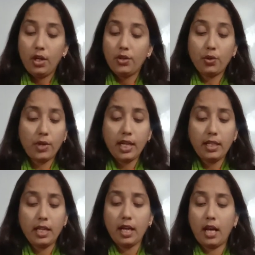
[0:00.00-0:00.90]
today
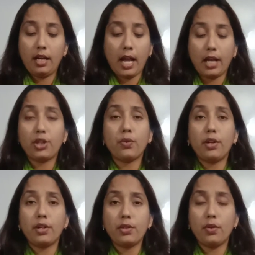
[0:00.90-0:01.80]
they are actual
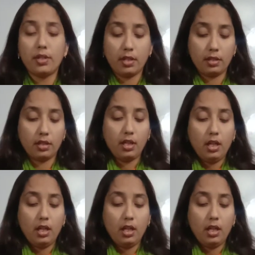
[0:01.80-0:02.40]
resources.